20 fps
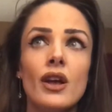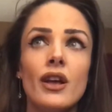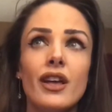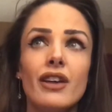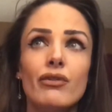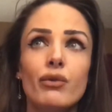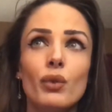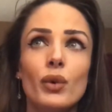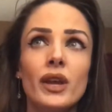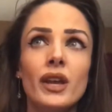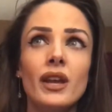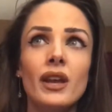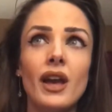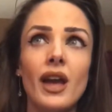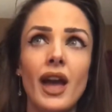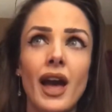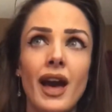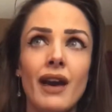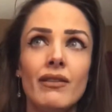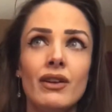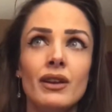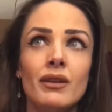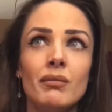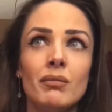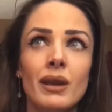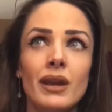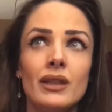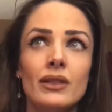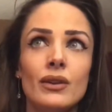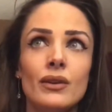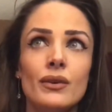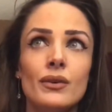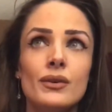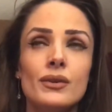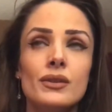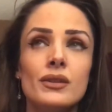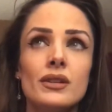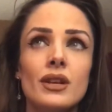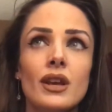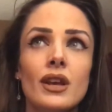If we've made
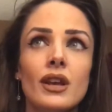those